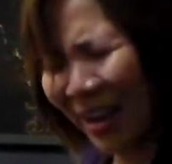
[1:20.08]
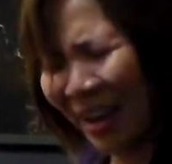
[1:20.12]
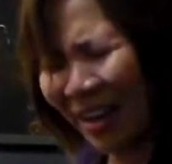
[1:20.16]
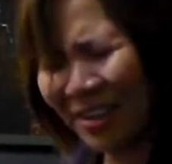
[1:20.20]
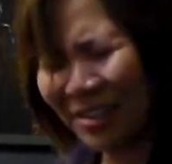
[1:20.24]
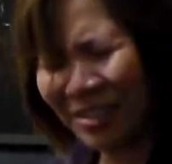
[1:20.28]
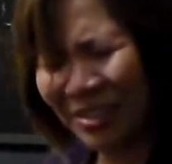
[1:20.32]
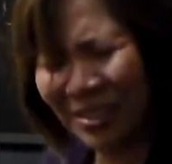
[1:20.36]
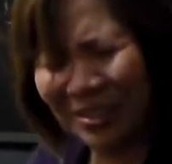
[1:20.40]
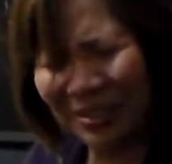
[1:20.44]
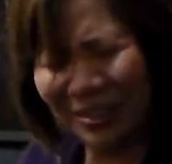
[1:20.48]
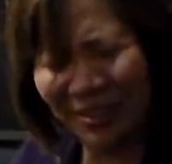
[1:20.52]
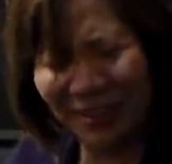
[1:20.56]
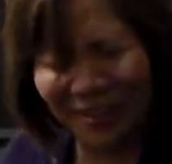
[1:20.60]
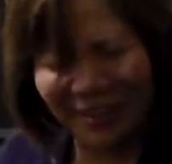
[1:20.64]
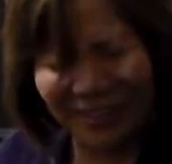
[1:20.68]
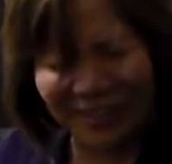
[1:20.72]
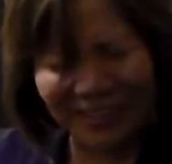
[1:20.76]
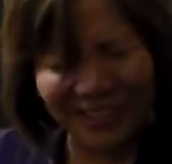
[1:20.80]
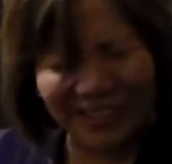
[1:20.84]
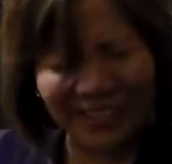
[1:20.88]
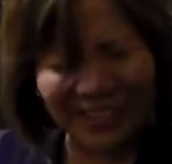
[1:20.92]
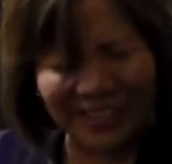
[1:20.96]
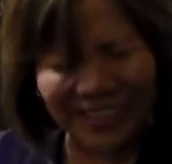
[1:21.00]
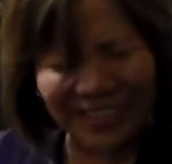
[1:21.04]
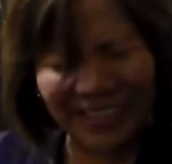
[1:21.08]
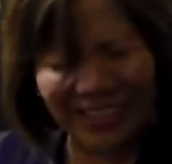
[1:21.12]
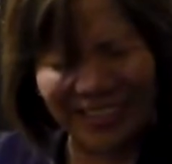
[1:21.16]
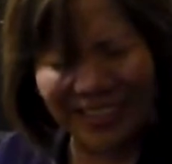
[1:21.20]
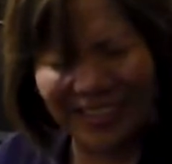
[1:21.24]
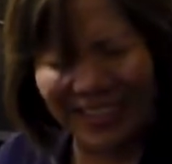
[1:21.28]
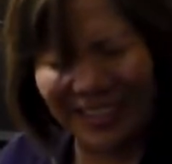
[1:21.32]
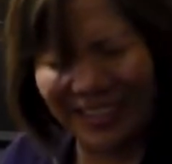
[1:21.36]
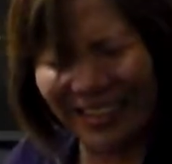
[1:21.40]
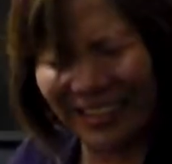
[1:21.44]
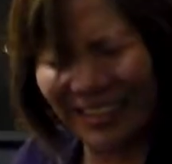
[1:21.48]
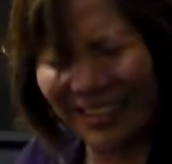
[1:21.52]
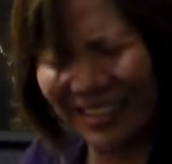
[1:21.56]
Praise you, Lord
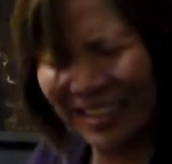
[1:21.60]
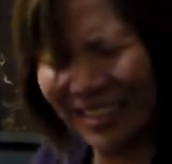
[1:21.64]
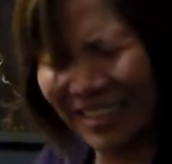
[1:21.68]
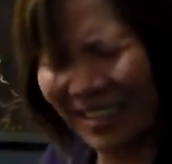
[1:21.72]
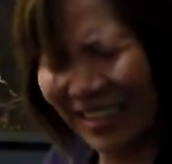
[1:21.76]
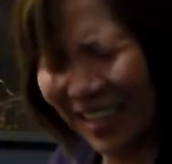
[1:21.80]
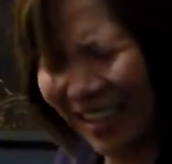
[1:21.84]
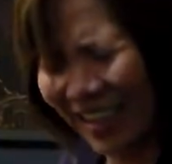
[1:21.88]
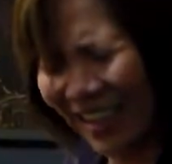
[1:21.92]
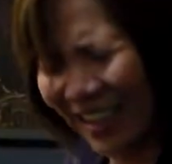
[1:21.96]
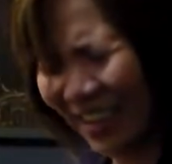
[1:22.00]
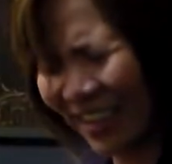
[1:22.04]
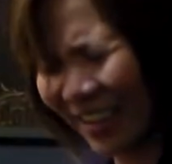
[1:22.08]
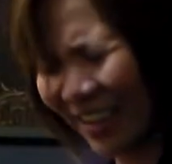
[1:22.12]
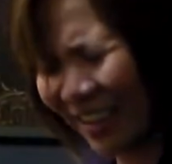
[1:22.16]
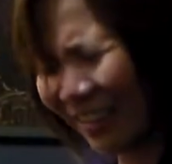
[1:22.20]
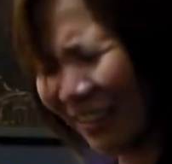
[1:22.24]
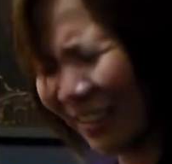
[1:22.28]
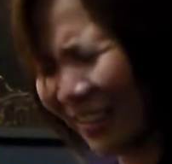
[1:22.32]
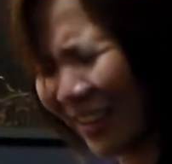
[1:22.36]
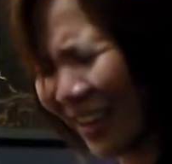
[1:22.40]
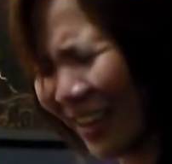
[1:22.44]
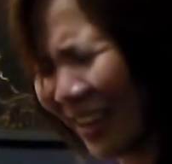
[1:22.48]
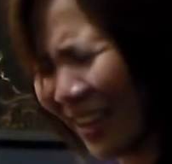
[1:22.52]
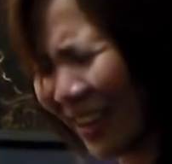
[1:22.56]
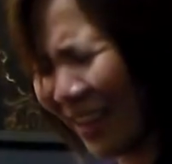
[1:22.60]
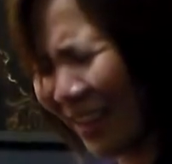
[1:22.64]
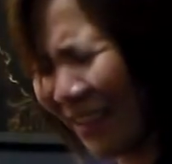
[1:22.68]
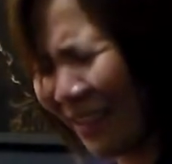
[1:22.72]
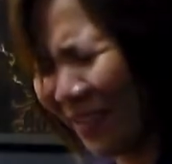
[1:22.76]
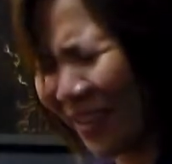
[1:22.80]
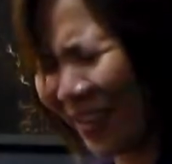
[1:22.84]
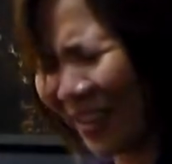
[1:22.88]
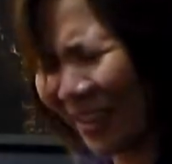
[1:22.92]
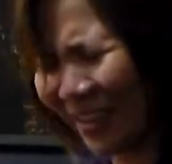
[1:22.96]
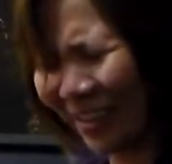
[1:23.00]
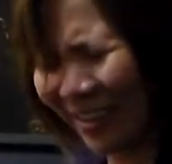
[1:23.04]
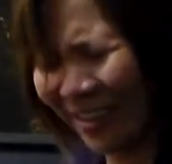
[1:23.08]
Jesus. We
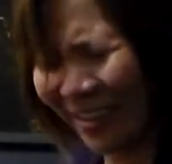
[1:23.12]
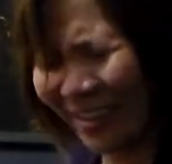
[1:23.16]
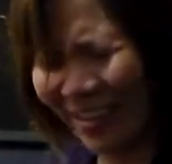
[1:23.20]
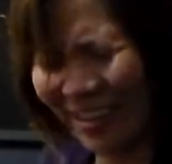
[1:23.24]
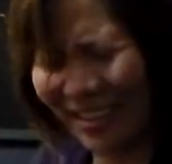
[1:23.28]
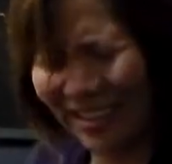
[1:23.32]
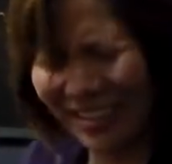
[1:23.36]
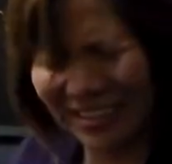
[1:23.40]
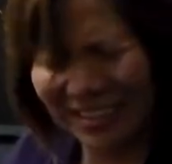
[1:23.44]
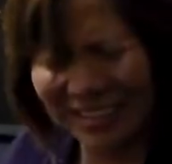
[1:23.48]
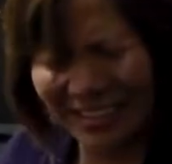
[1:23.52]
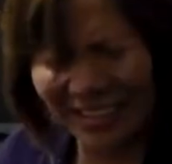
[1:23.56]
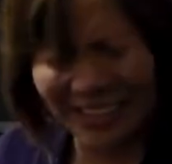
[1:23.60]
love you, Lord.